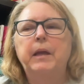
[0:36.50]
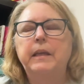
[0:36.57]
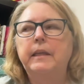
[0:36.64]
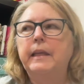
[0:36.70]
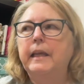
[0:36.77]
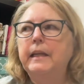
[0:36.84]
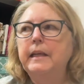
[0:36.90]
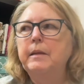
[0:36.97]

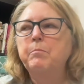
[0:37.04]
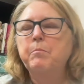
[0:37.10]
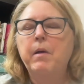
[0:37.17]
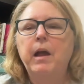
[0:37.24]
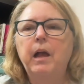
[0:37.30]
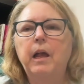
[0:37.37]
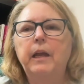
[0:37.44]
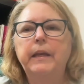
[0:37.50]
getting
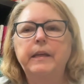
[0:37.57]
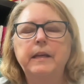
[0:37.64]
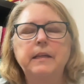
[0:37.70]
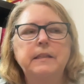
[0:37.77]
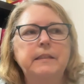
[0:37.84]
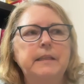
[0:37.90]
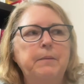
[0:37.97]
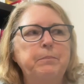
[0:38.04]
my
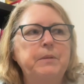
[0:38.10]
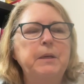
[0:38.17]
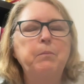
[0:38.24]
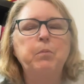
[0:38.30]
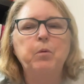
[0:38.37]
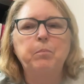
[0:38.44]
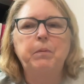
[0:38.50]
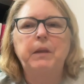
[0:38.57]

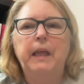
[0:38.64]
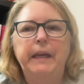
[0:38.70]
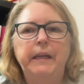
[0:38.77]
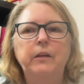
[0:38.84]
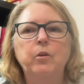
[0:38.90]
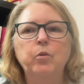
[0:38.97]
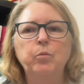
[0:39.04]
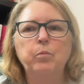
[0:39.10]
September
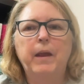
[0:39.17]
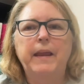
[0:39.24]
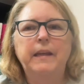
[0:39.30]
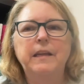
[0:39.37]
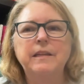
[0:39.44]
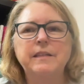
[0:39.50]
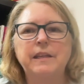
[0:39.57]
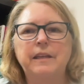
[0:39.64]
planner
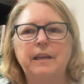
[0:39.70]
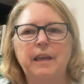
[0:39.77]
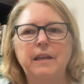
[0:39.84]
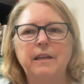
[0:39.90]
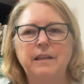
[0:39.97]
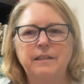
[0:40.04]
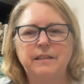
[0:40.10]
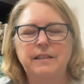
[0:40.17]
ready to get
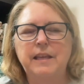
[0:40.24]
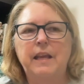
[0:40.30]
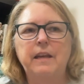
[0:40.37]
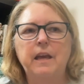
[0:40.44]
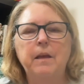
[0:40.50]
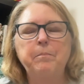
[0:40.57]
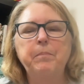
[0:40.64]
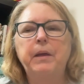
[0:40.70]
it set
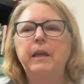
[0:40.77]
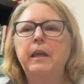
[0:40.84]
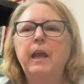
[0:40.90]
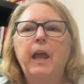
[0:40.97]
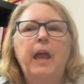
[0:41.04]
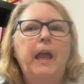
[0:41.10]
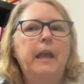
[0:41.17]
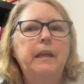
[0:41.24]
up,
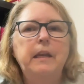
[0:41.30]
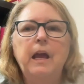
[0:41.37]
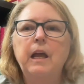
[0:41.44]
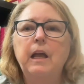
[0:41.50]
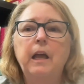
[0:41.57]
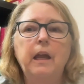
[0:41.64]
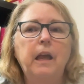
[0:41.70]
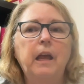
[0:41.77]
and
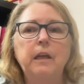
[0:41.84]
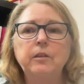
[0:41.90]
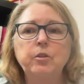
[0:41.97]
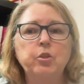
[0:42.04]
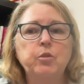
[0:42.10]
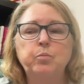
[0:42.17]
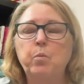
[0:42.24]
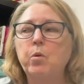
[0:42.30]
I
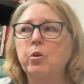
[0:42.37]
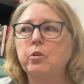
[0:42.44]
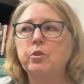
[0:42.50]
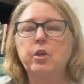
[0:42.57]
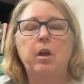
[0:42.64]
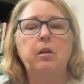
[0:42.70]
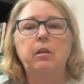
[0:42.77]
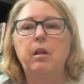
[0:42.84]
just worked
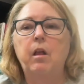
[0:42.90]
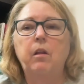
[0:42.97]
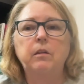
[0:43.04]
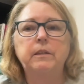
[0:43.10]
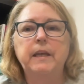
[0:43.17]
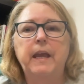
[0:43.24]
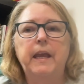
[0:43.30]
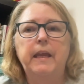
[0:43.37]
all
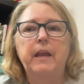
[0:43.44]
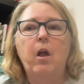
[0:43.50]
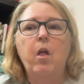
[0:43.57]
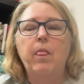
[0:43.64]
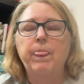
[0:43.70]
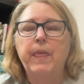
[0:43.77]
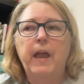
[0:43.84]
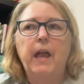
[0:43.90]
day
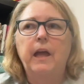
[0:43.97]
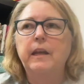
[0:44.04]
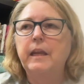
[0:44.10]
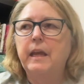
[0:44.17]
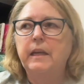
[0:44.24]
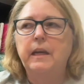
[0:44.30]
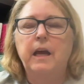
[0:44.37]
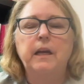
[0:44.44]
on that,
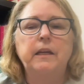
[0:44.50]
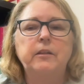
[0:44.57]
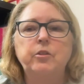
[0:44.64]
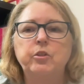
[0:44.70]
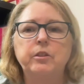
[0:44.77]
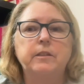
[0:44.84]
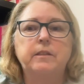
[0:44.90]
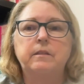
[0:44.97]
and I
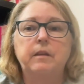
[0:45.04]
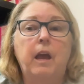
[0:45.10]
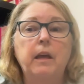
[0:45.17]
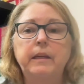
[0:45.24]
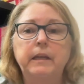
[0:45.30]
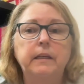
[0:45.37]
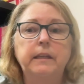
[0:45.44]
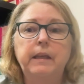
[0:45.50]

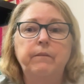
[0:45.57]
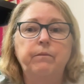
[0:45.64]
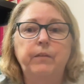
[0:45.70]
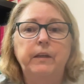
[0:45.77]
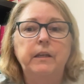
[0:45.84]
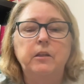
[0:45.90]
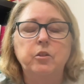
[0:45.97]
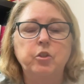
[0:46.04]
didn't get
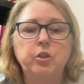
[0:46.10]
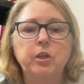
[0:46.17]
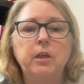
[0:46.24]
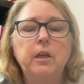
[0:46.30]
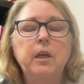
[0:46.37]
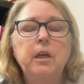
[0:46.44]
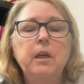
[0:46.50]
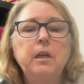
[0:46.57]
finished.
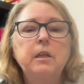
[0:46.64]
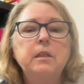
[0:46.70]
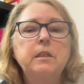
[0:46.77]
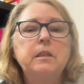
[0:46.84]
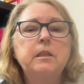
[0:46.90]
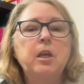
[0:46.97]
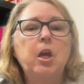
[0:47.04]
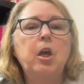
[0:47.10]

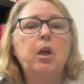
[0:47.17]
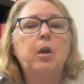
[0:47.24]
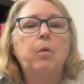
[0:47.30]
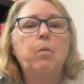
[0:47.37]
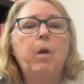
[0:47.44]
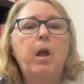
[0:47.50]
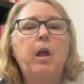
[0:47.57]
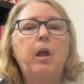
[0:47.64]
So